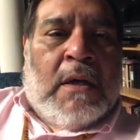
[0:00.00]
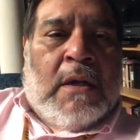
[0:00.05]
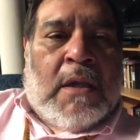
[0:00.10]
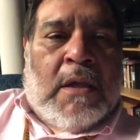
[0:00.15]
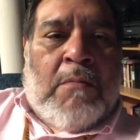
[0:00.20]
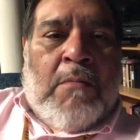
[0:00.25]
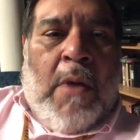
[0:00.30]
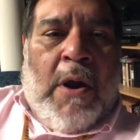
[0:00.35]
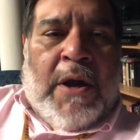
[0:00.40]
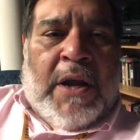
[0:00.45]

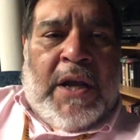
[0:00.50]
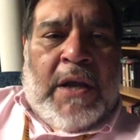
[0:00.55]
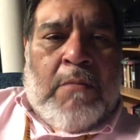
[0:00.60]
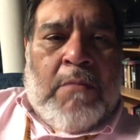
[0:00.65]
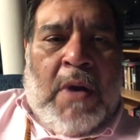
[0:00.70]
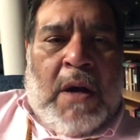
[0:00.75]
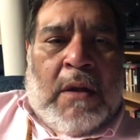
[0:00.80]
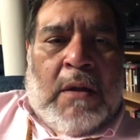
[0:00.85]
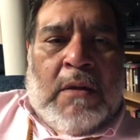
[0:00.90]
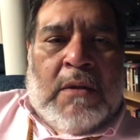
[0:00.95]
The marking
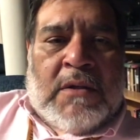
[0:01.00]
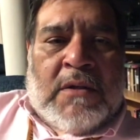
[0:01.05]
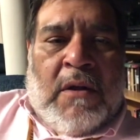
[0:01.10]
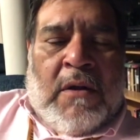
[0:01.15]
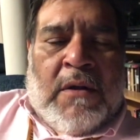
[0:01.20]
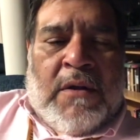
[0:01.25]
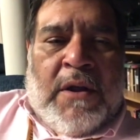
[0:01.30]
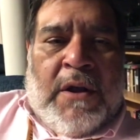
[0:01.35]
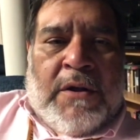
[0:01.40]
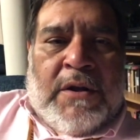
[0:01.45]
models
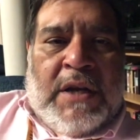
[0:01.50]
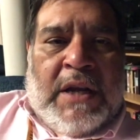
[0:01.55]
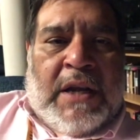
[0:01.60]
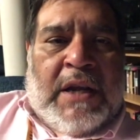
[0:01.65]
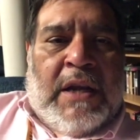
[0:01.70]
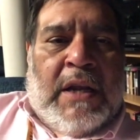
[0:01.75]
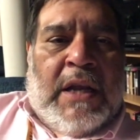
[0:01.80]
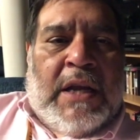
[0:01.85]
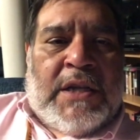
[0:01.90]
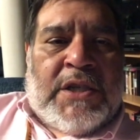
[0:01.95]
are the
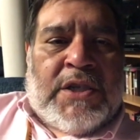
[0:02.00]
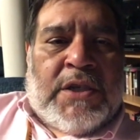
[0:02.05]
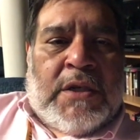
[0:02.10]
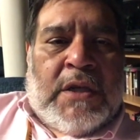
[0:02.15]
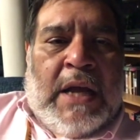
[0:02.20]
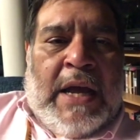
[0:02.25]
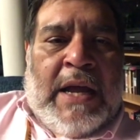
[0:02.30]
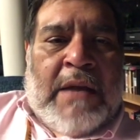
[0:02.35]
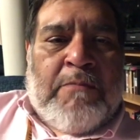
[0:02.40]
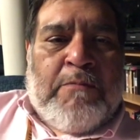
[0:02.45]

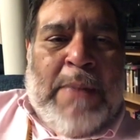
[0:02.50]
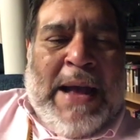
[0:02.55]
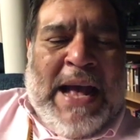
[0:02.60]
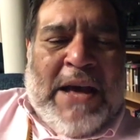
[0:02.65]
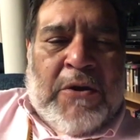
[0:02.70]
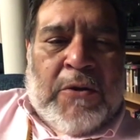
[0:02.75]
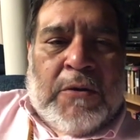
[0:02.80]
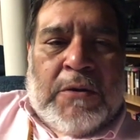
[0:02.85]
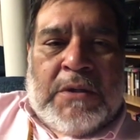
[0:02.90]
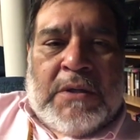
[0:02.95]
articulation and
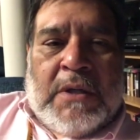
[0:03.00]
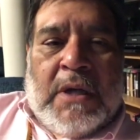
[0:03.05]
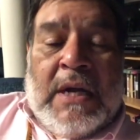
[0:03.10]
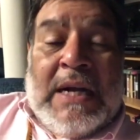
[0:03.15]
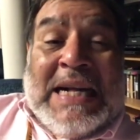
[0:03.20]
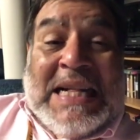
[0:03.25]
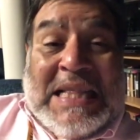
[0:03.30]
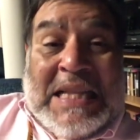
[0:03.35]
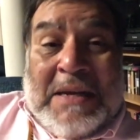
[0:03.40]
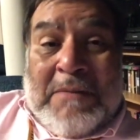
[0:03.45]
patterns
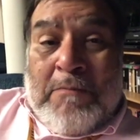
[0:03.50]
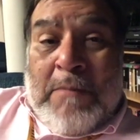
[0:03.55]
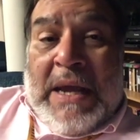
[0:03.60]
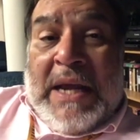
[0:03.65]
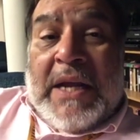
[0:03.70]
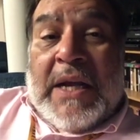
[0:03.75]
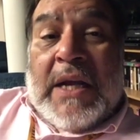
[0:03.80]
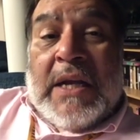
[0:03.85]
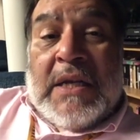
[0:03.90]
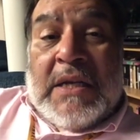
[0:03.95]
that
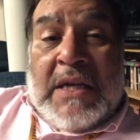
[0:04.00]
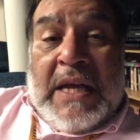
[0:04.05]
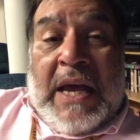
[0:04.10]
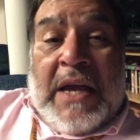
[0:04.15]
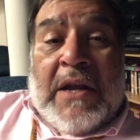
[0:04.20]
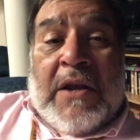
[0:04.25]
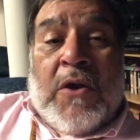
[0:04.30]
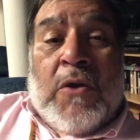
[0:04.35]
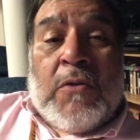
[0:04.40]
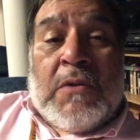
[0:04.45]
make
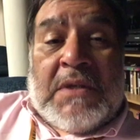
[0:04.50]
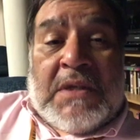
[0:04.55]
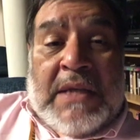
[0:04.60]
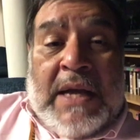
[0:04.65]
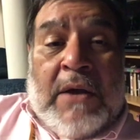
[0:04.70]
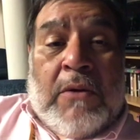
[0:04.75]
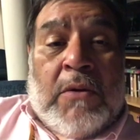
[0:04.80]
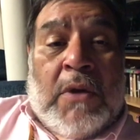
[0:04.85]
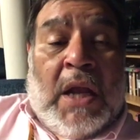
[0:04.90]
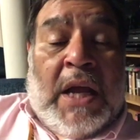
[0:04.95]
tango
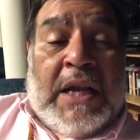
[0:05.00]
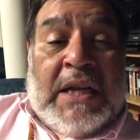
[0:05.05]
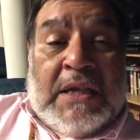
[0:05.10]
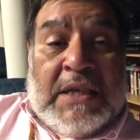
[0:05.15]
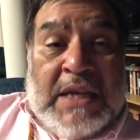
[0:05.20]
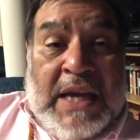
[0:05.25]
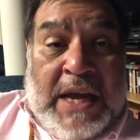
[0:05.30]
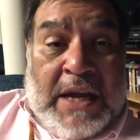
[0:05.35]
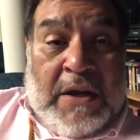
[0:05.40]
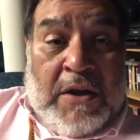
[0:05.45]
sound like
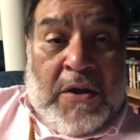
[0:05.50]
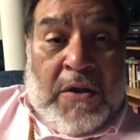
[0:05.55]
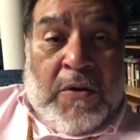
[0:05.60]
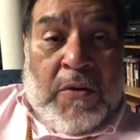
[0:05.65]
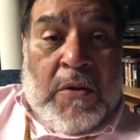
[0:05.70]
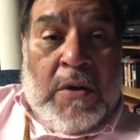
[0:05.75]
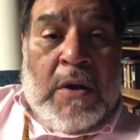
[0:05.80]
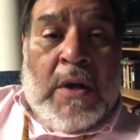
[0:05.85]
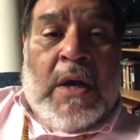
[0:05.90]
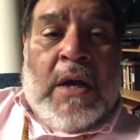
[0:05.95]
tango.